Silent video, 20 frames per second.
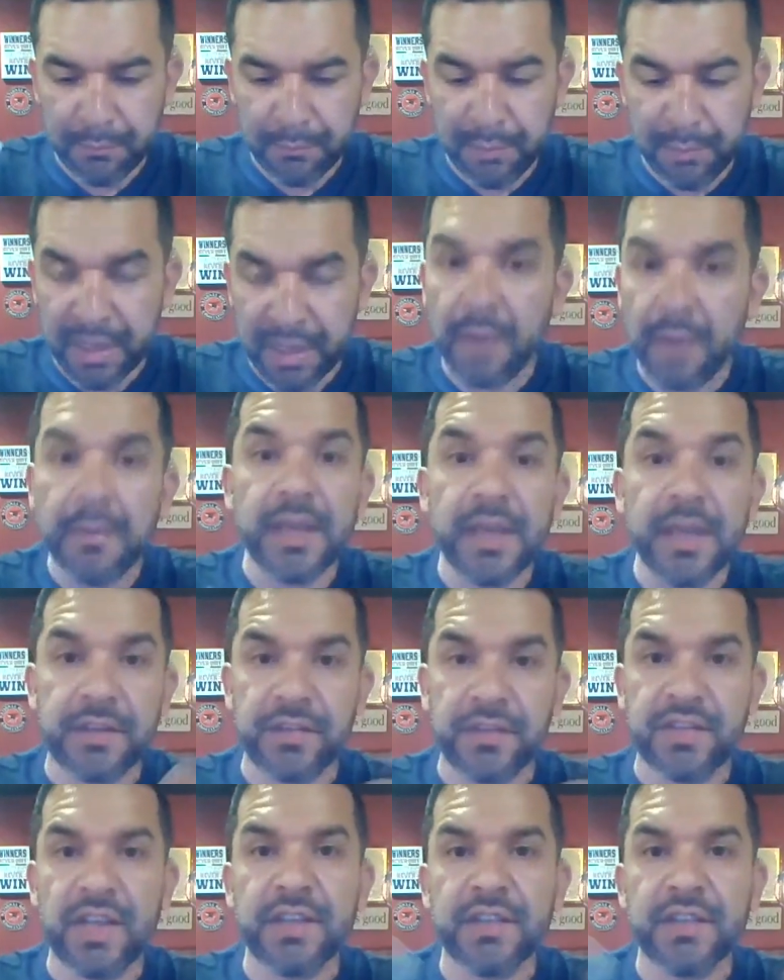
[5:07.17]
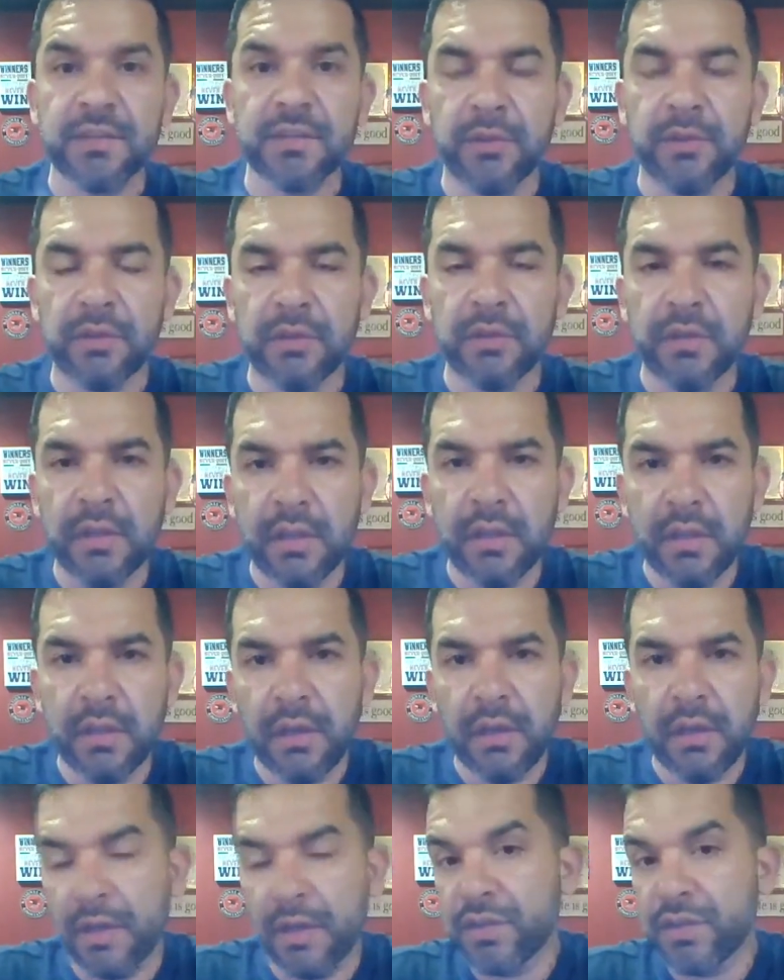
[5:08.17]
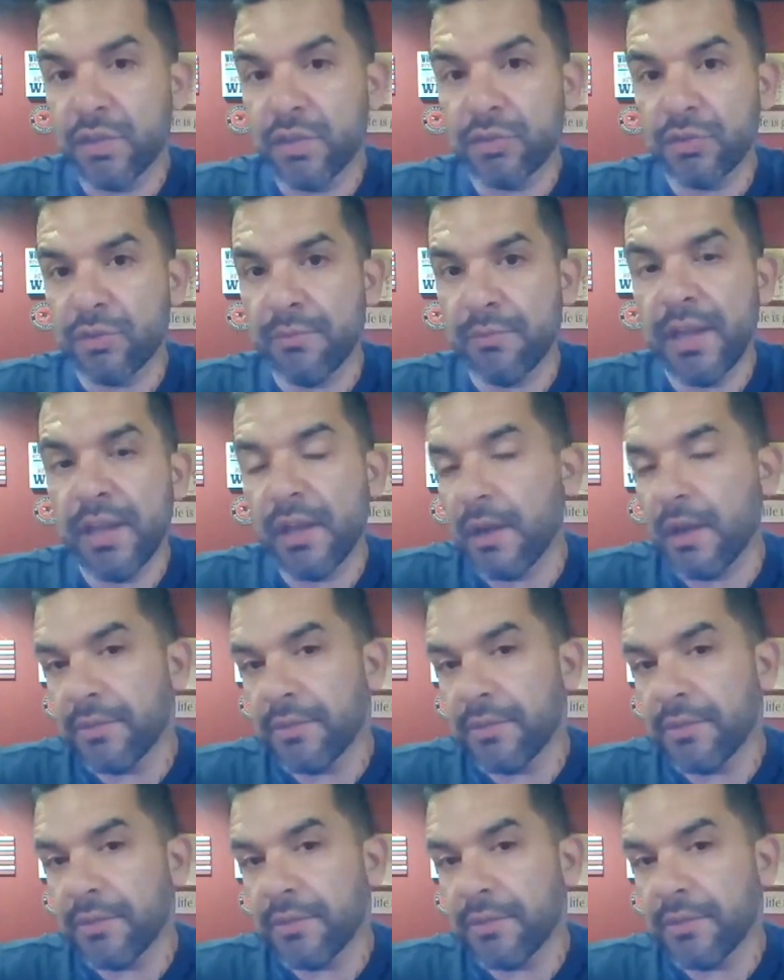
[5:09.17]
becoming accessible on social media,